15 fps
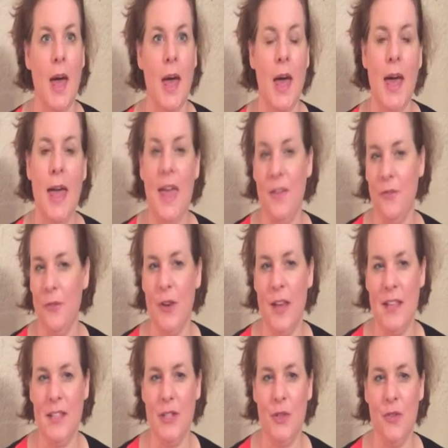I have
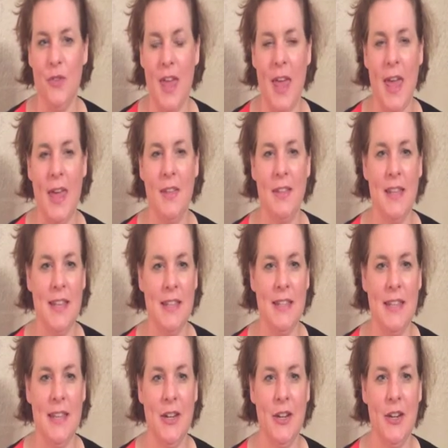friends who've had kids
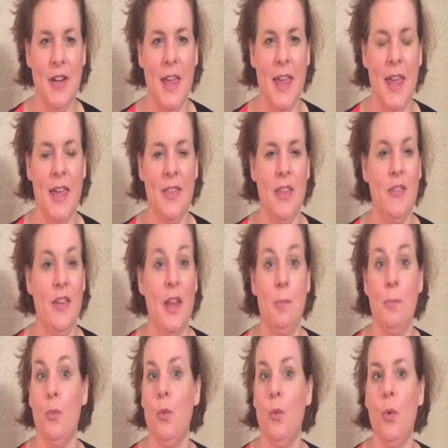here and they've had a
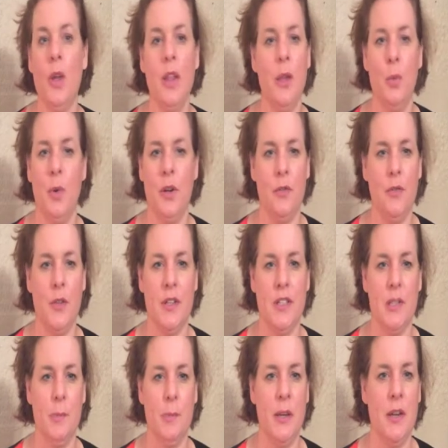really wonderful
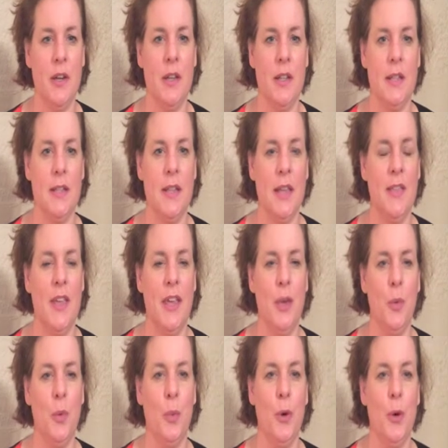experience and they
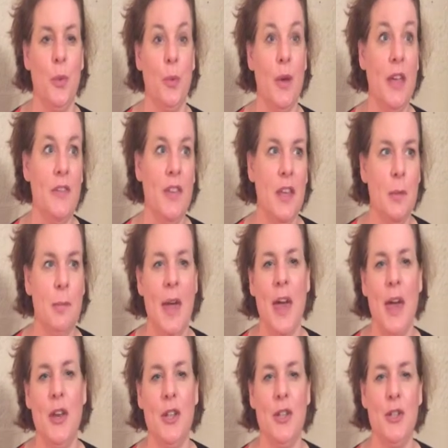were raving
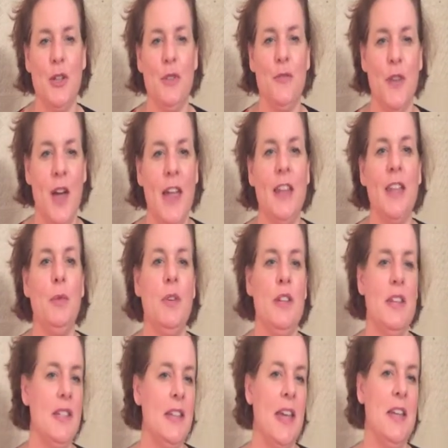about it. So finally we
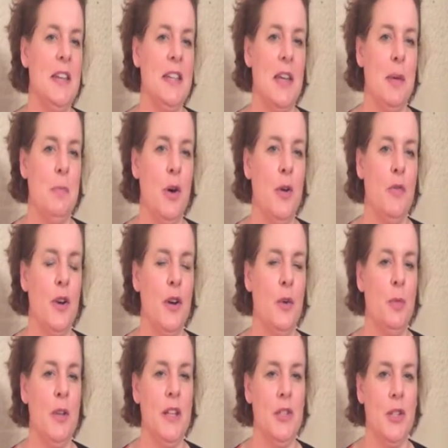decided to come over and
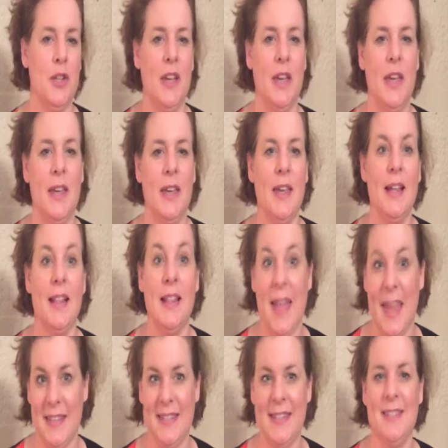we took a, a
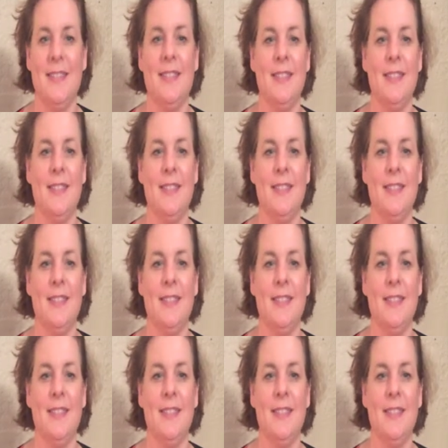class.